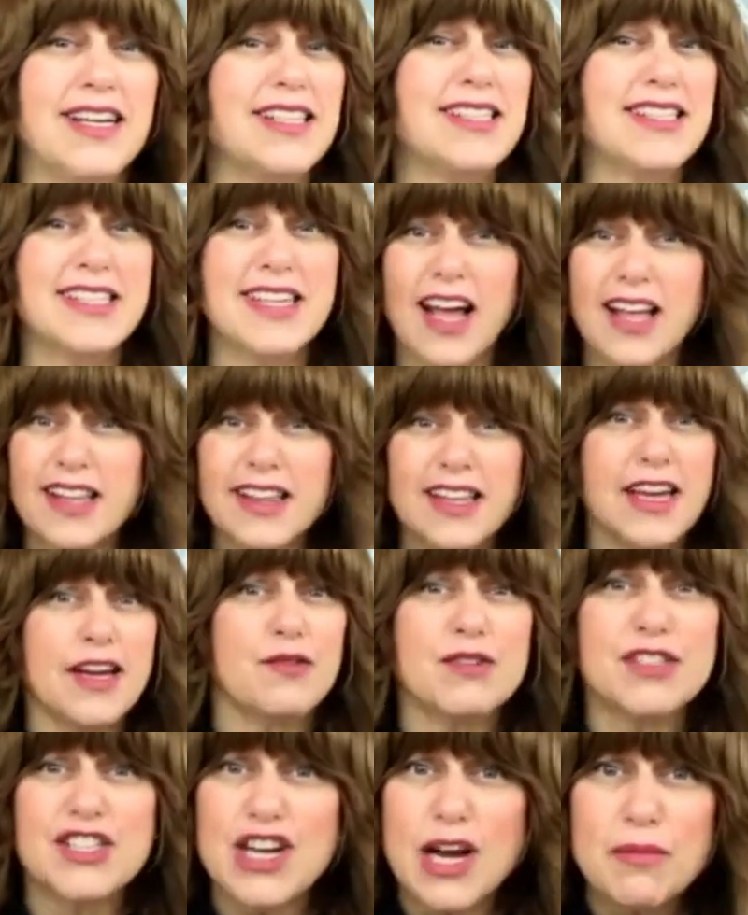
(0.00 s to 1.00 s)
It's not Leah
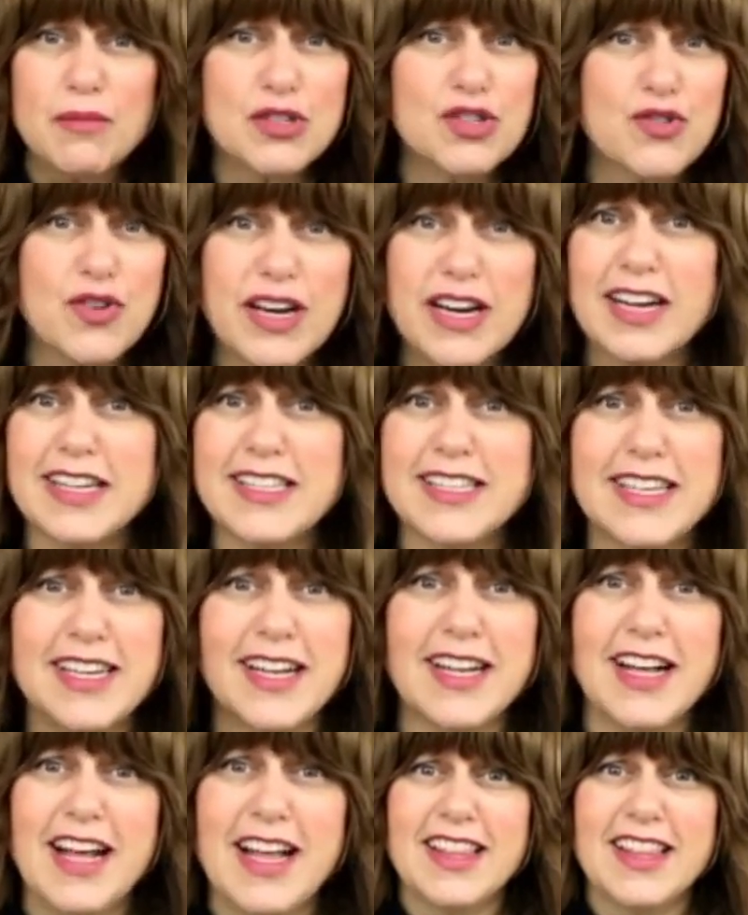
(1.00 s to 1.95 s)
Richheimer's great idea.